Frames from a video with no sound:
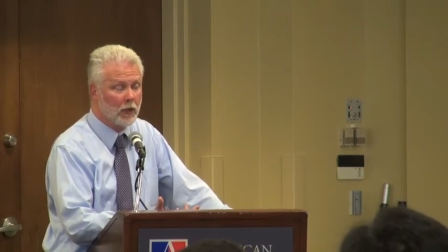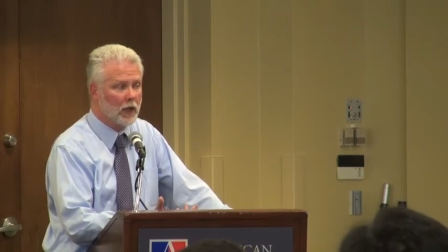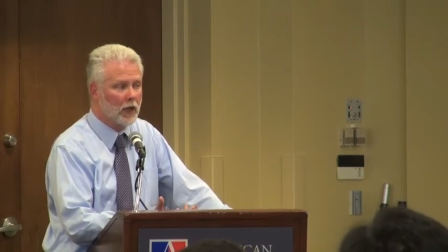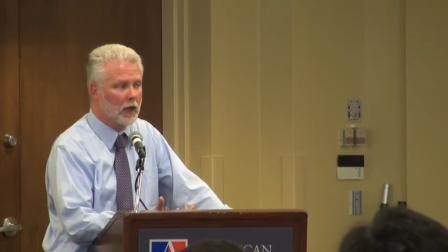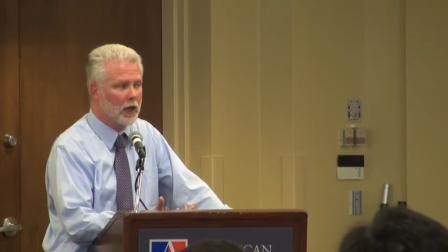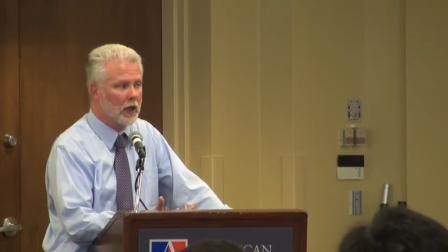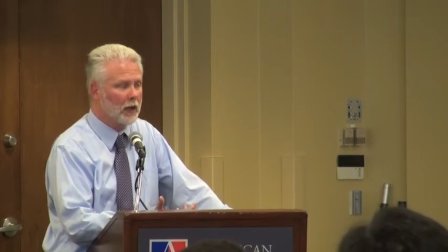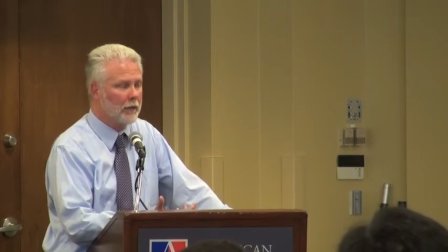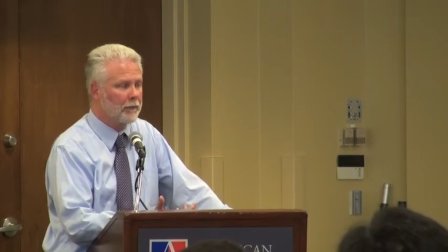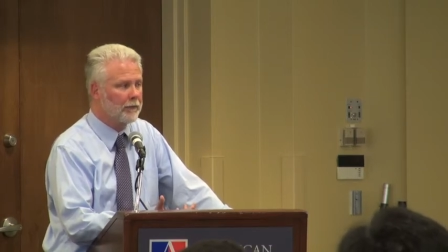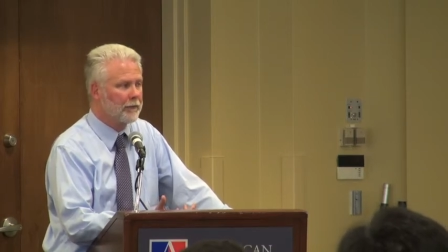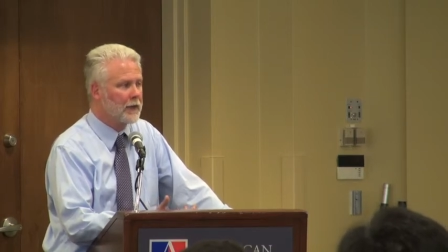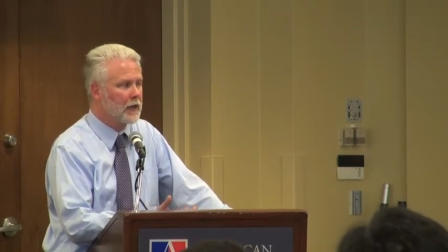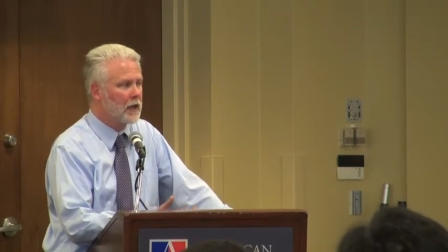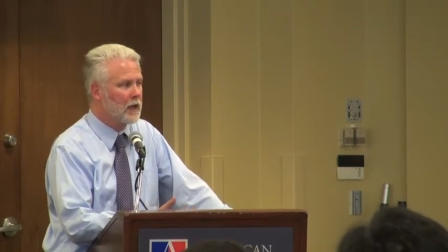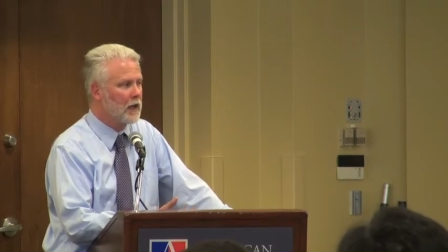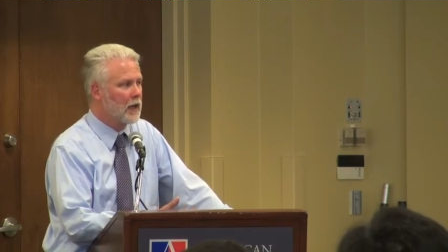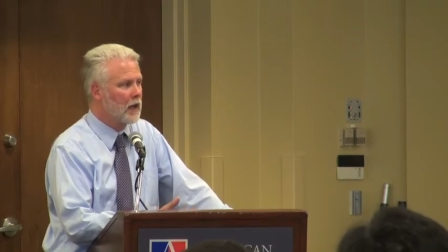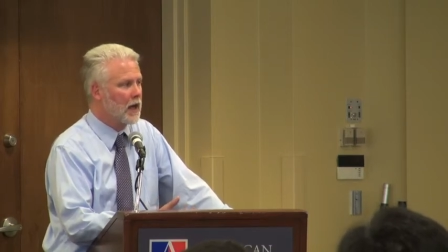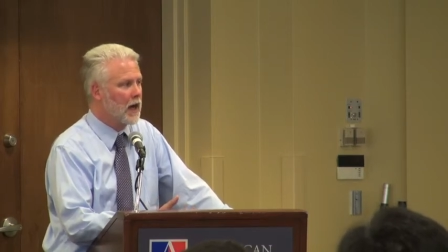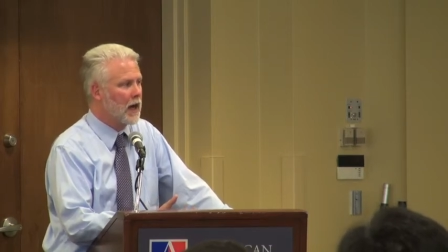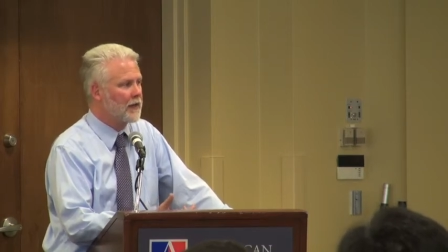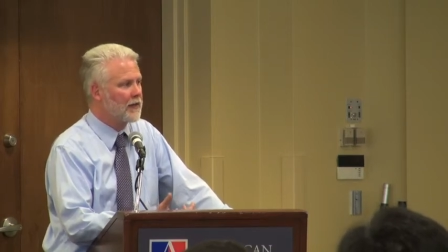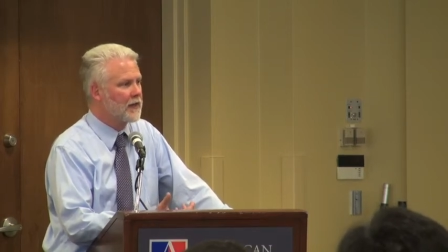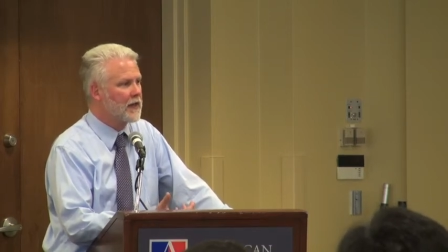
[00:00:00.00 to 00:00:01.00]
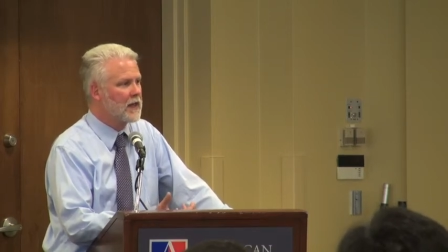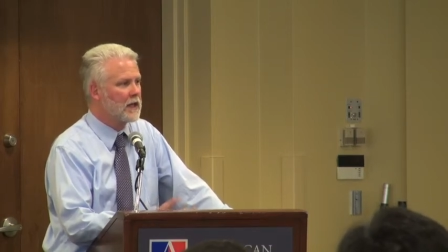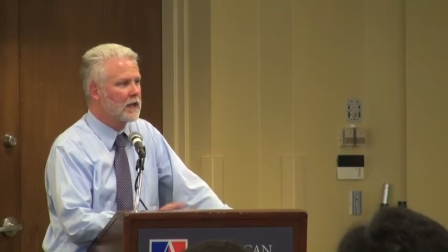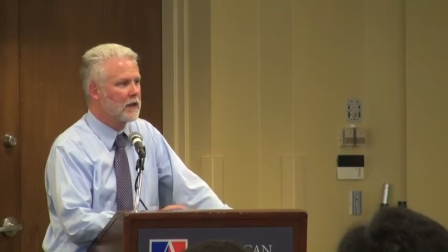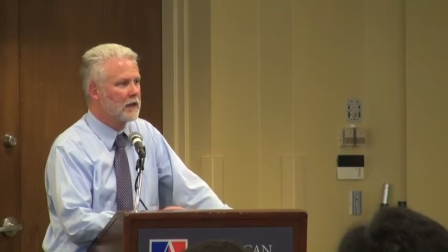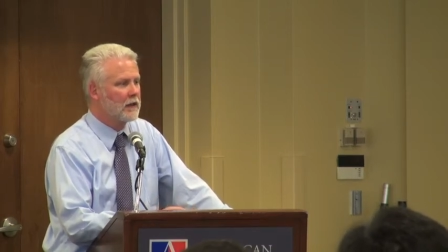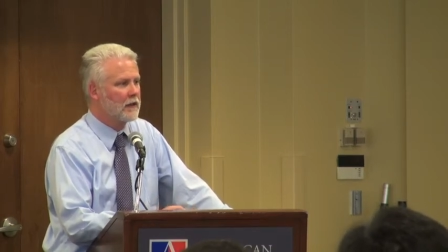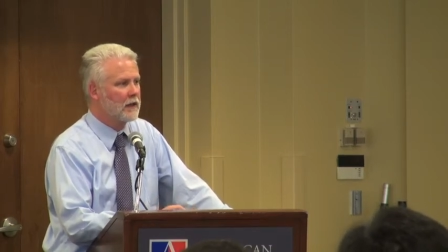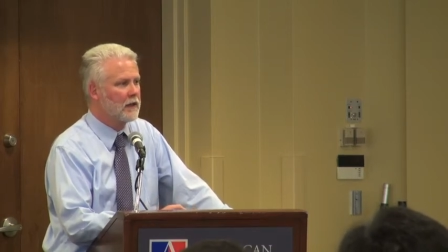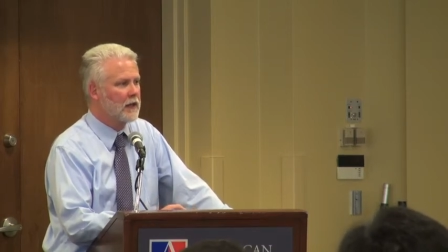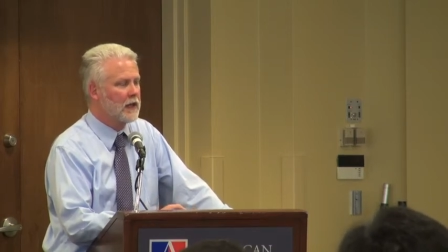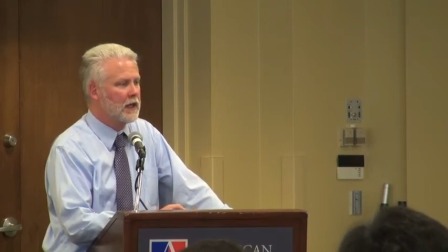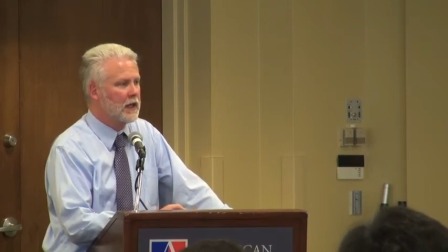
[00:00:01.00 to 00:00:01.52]
Um, I
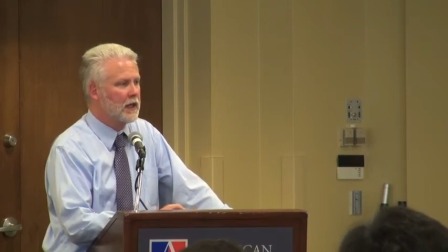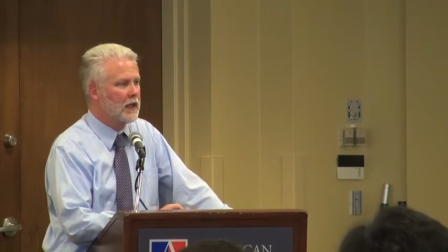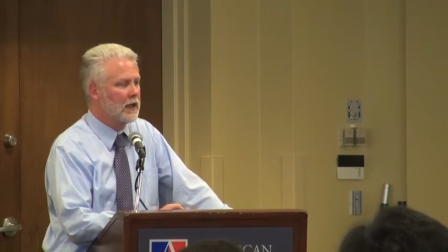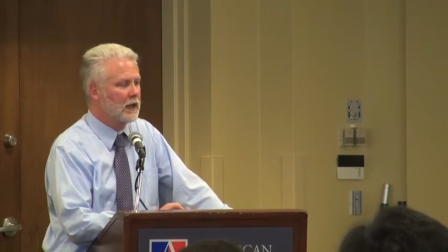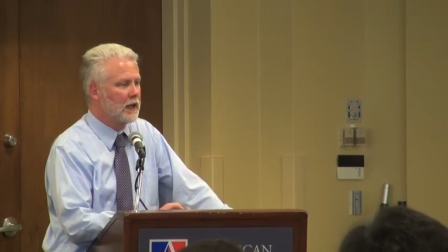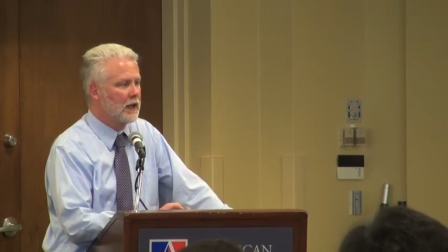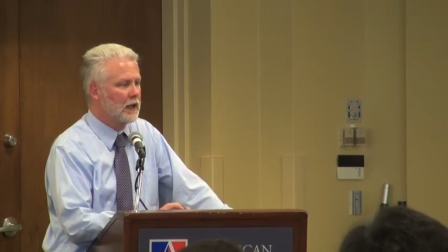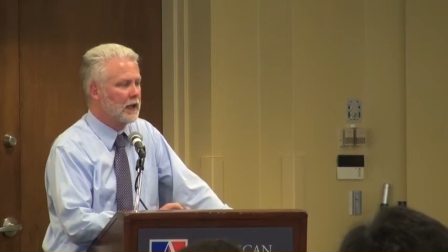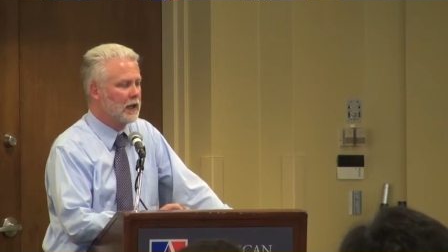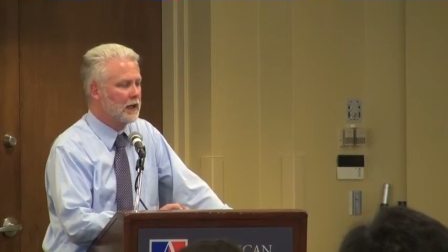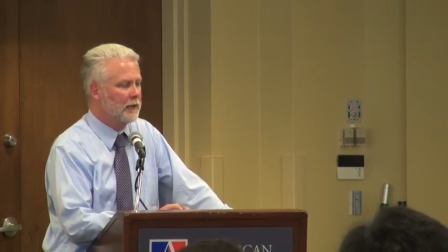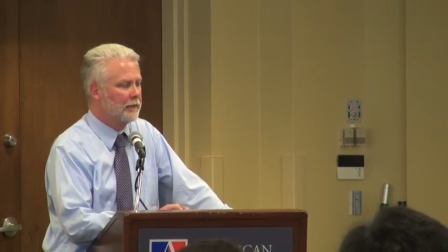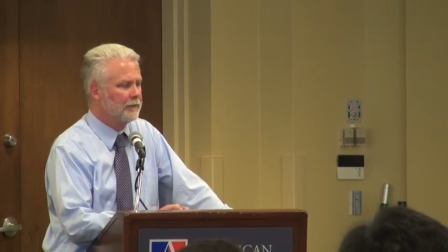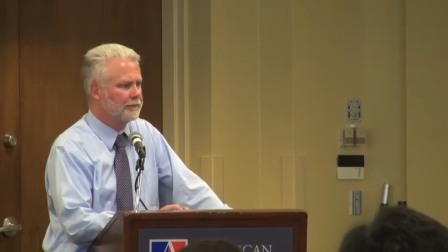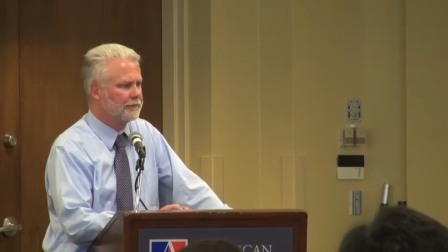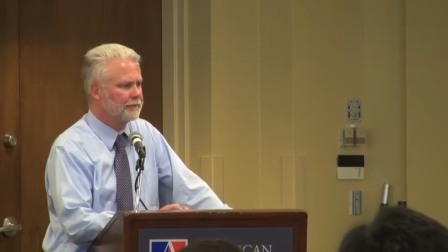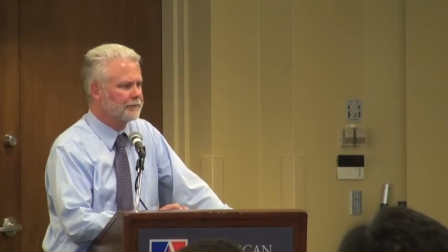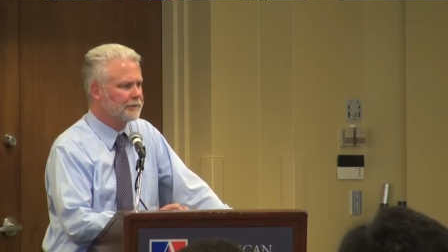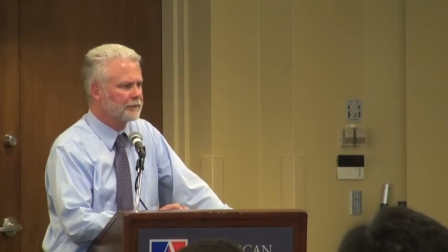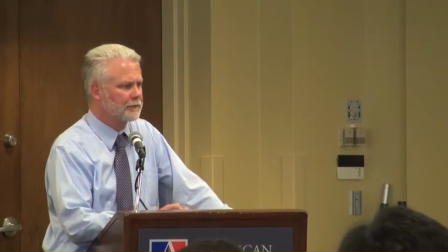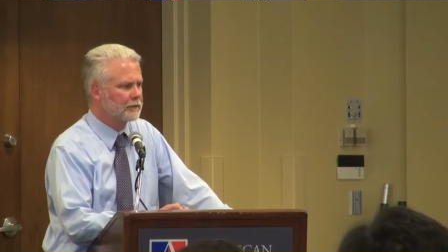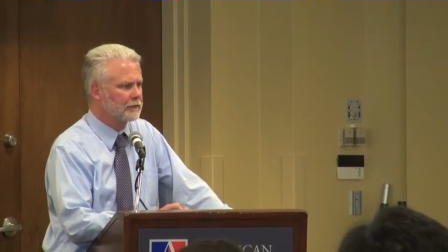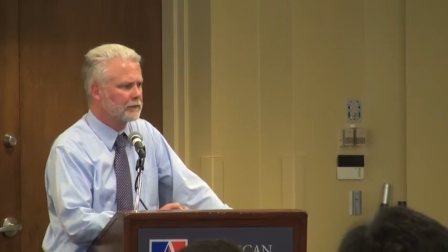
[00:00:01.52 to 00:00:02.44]
think the, um,